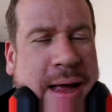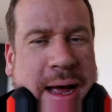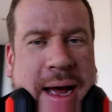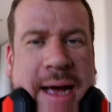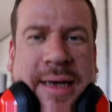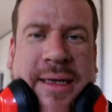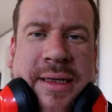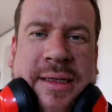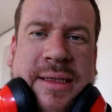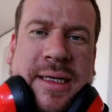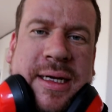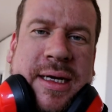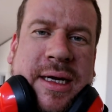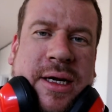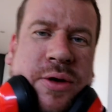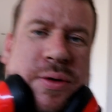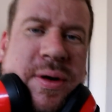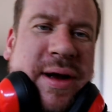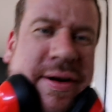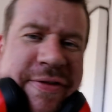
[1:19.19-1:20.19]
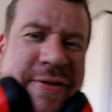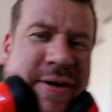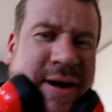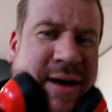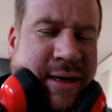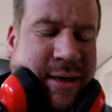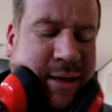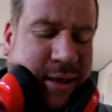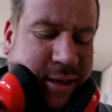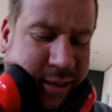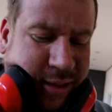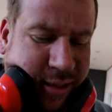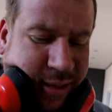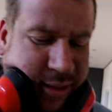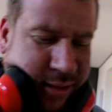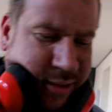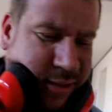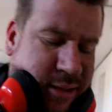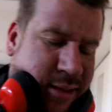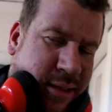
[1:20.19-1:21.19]
and uh, quite frankly
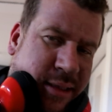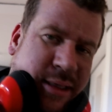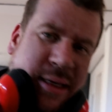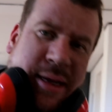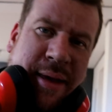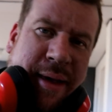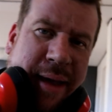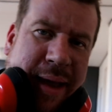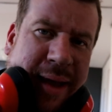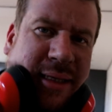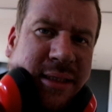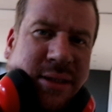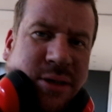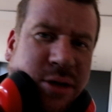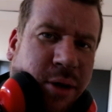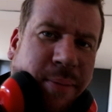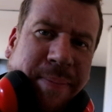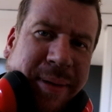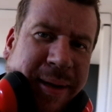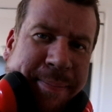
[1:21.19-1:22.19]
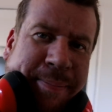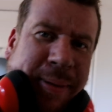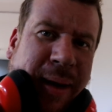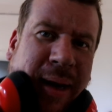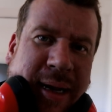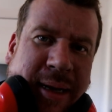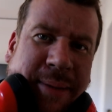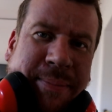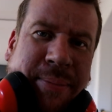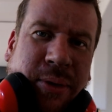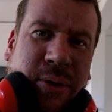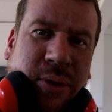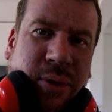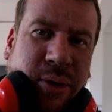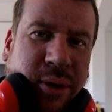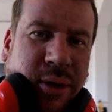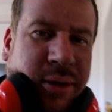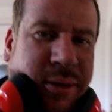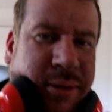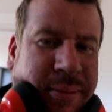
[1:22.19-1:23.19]
it's not been playing
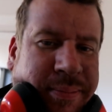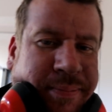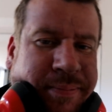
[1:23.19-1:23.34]
ball.